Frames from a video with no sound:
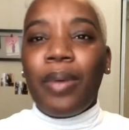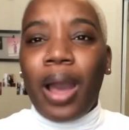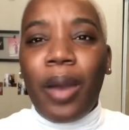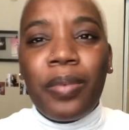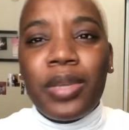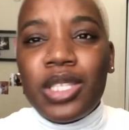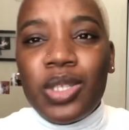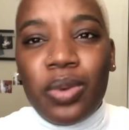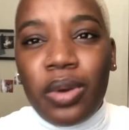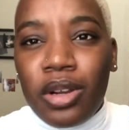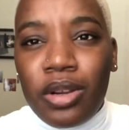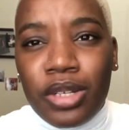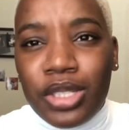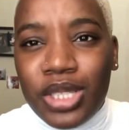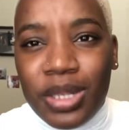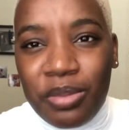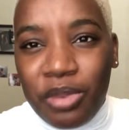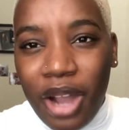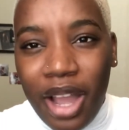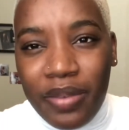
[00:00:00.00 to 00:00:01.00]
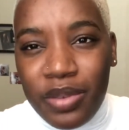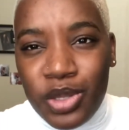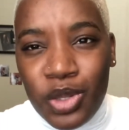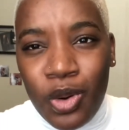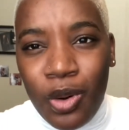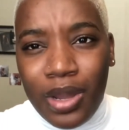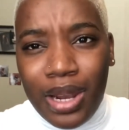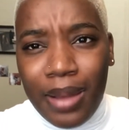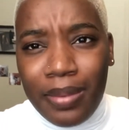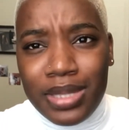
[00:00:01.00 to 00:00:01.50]
went to a Christian private
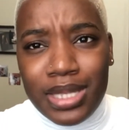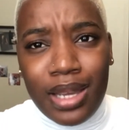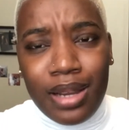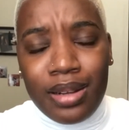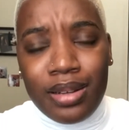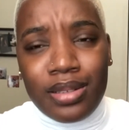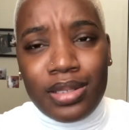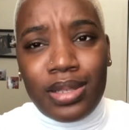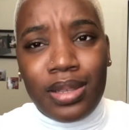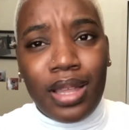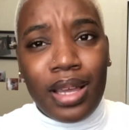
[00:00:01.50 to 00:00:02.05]
school when I was younger, so like